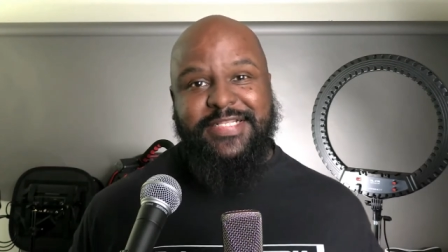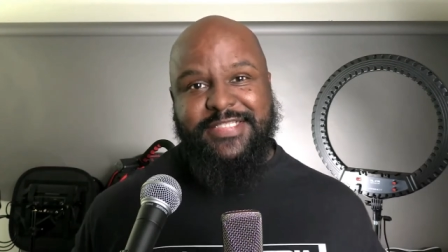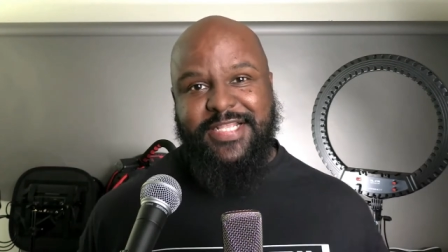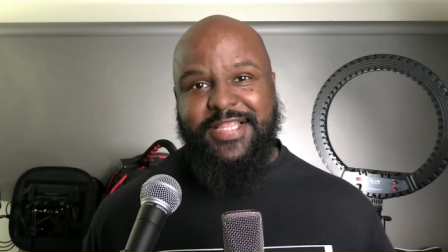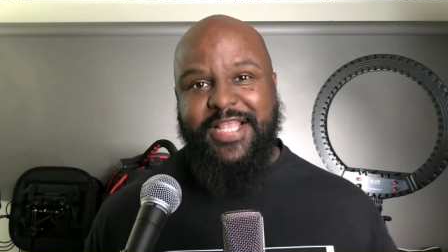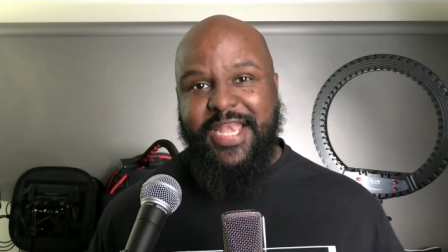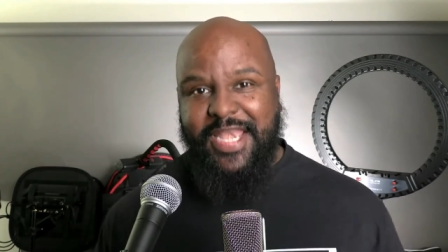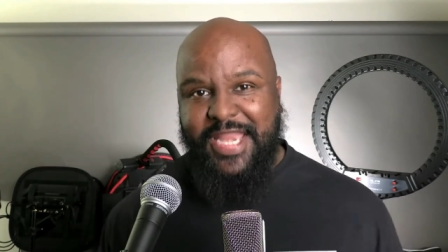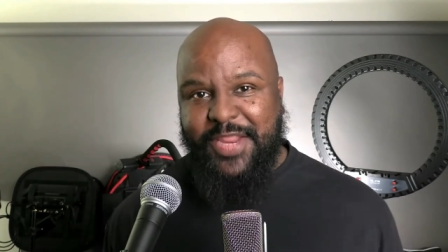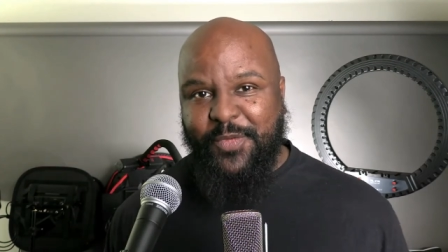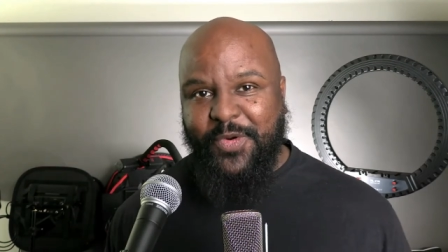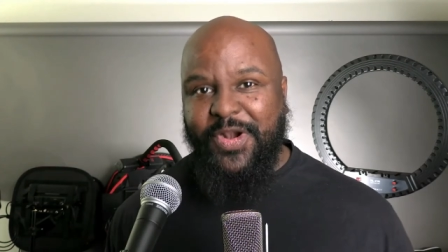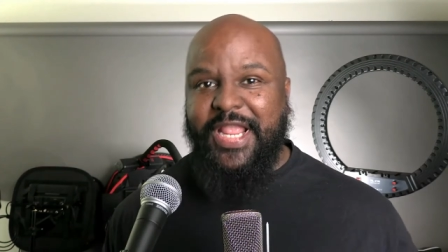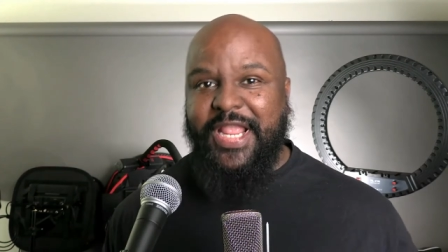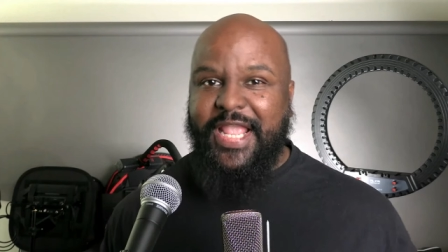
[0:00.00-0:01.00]
to the
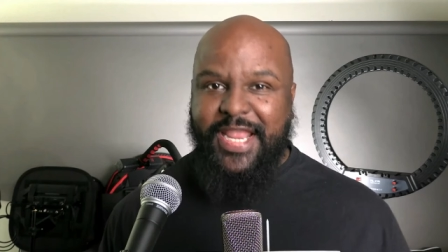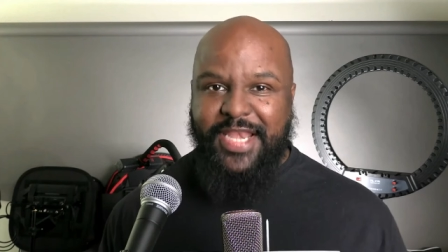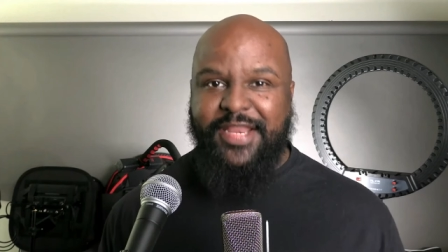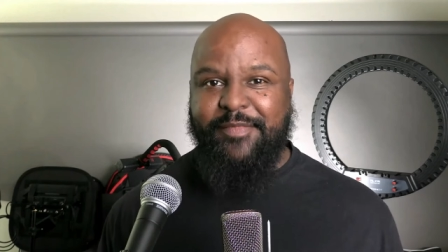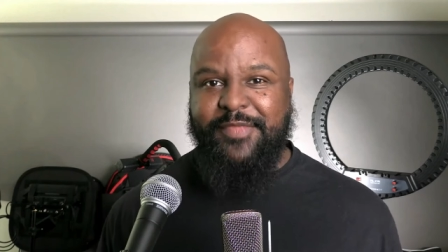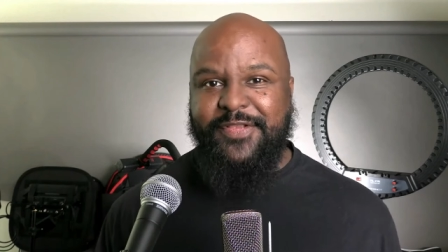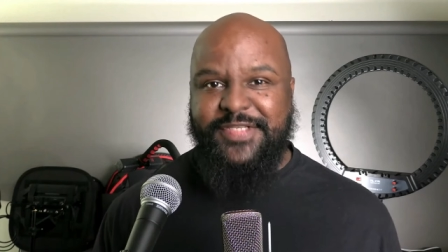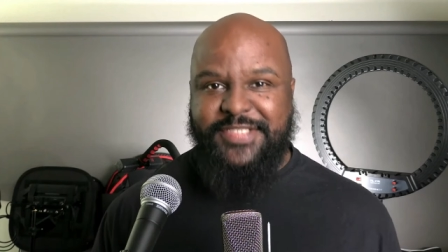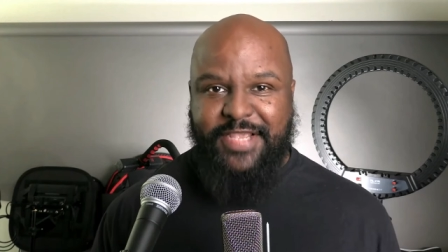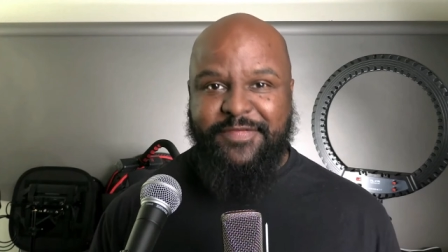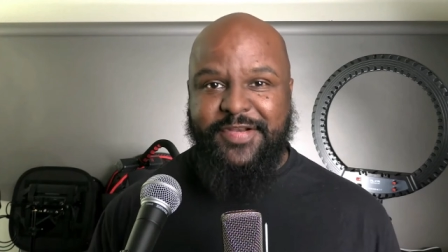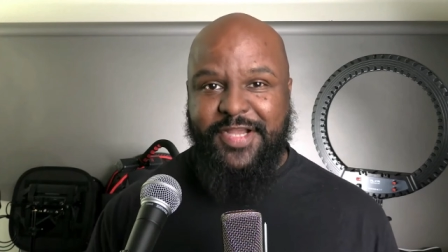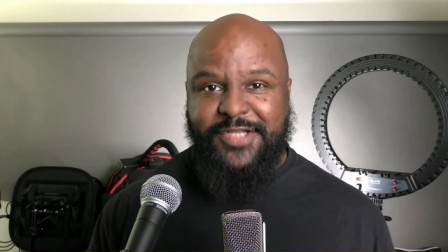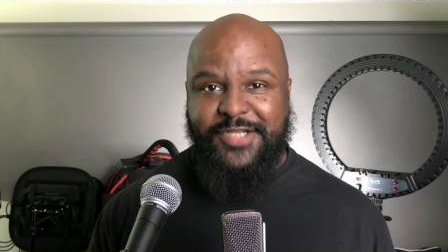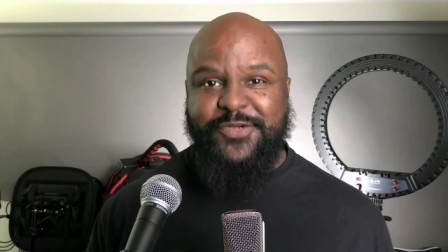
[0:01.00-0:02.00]
Neewer
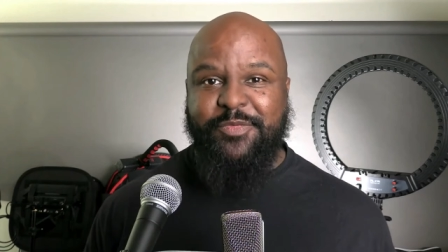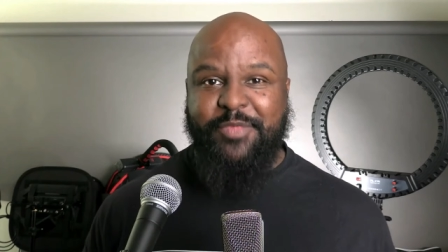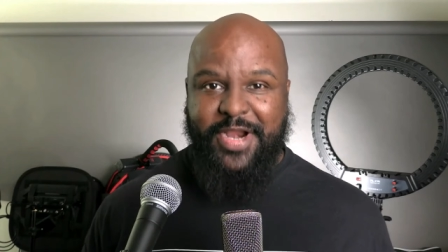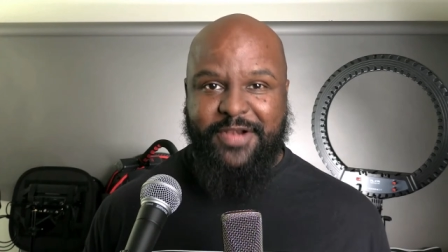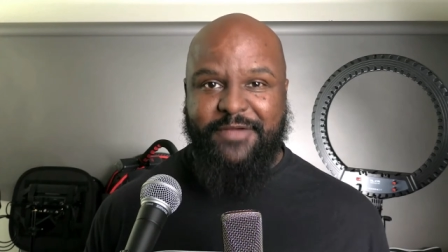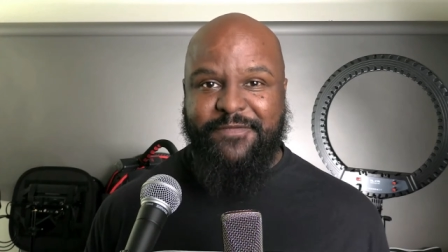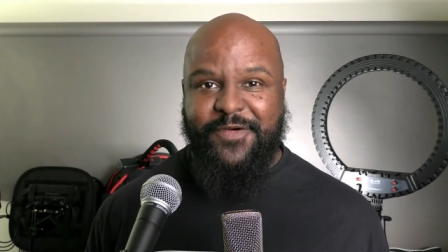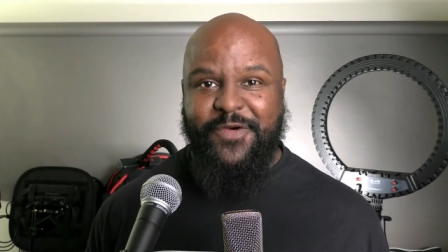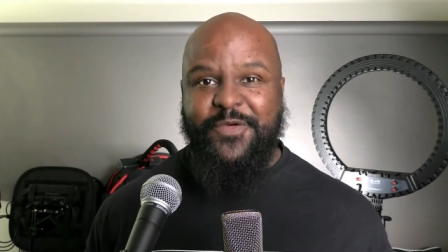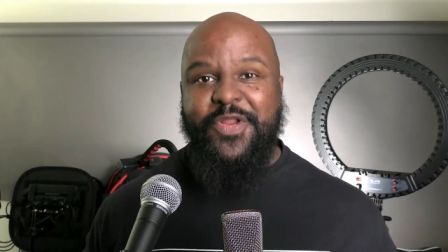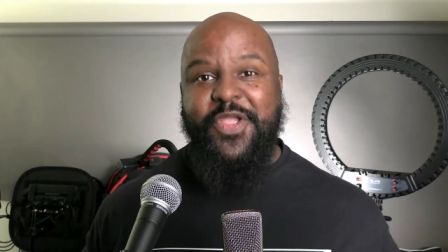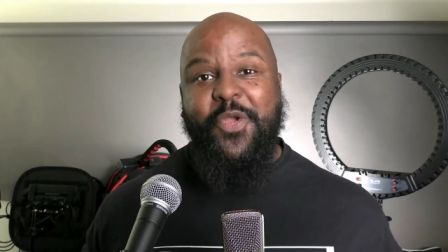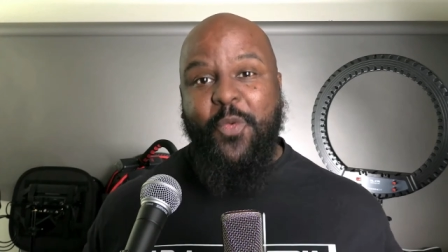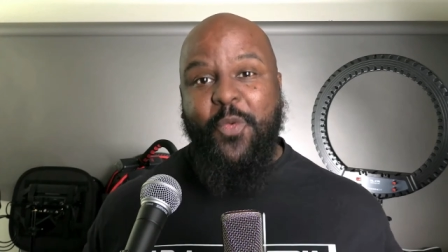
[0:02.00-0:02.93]
NW700 microphone,